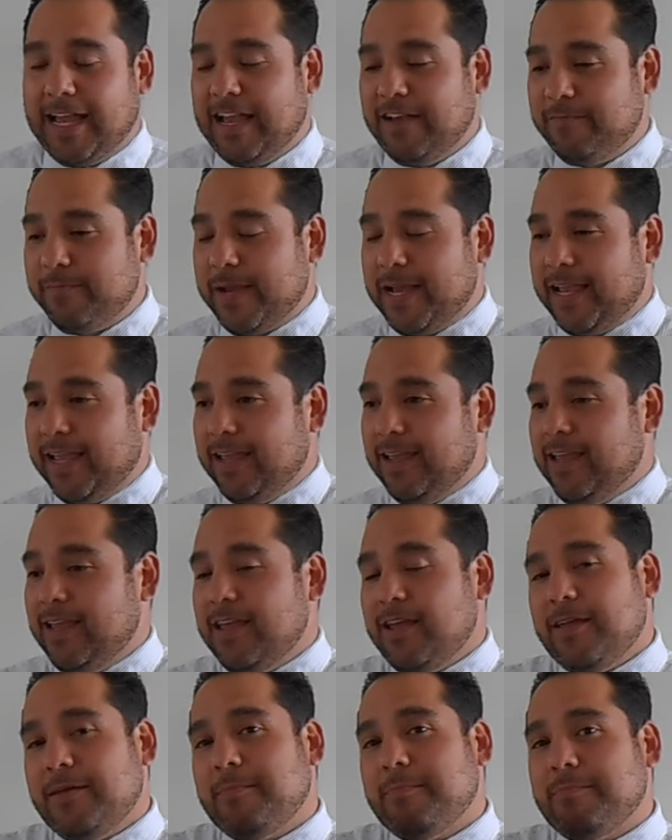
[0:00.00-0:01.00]
have
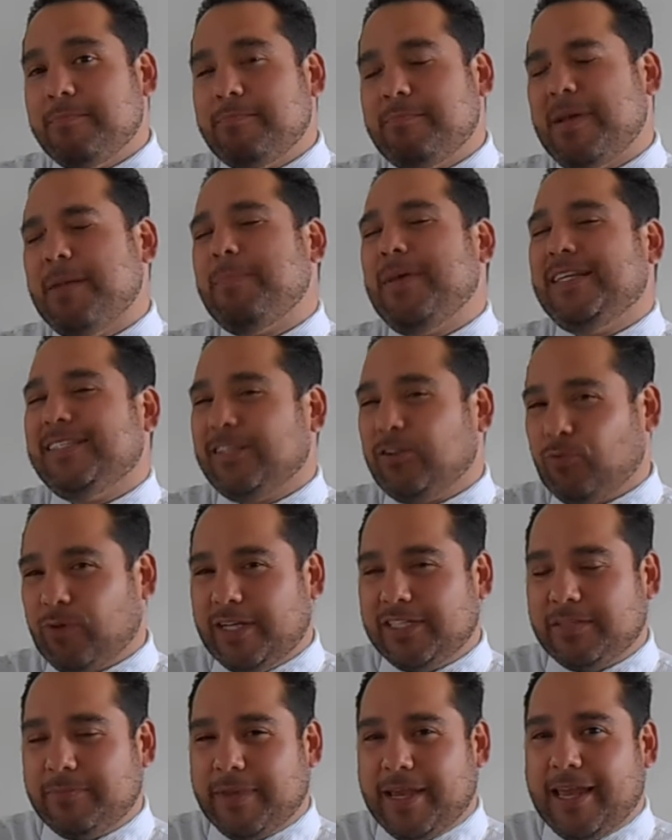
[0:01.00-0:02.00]
my basic
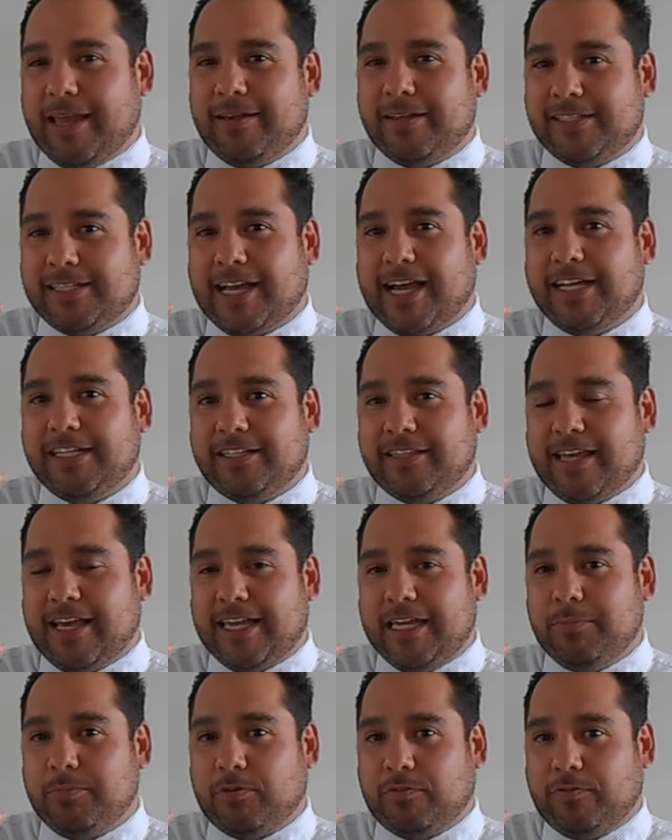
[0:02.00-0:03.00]
resume tied to
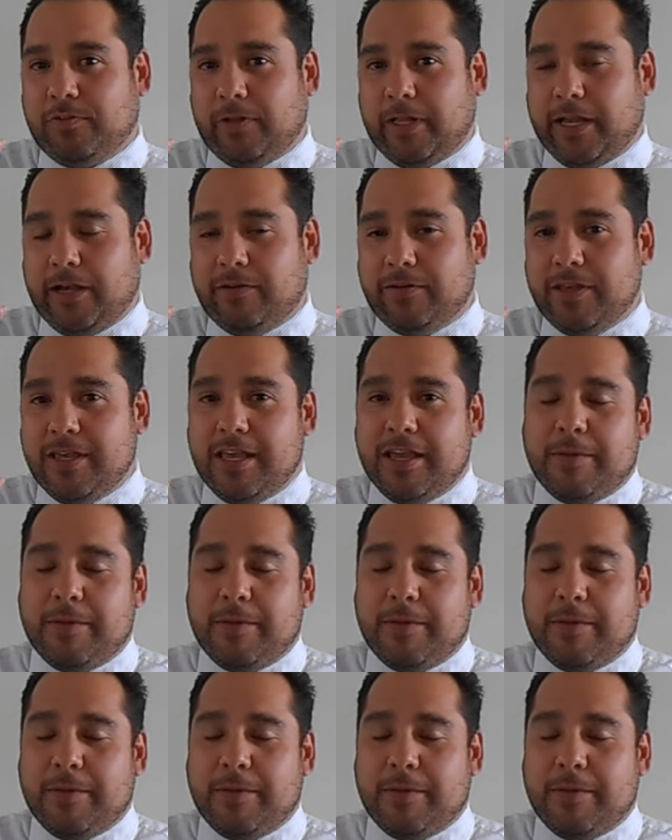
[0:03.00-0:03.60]
that ePortfolio,